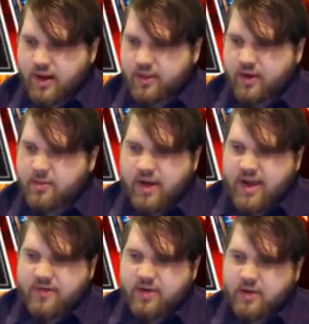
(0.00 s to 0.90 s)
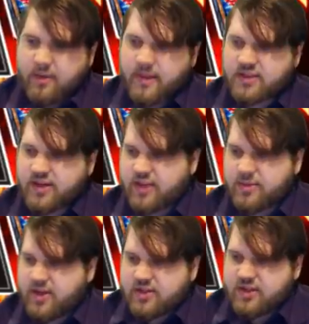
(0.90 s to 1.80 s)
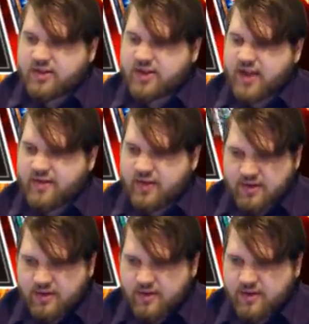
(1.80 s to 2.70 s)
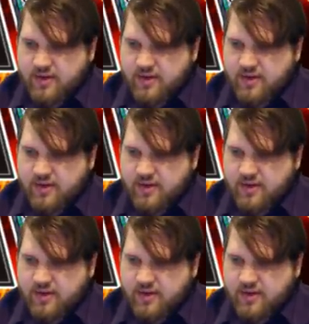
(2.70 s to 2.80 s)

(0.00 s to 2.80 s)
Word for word: I thought he might have another mass change, but he just doesn't have it.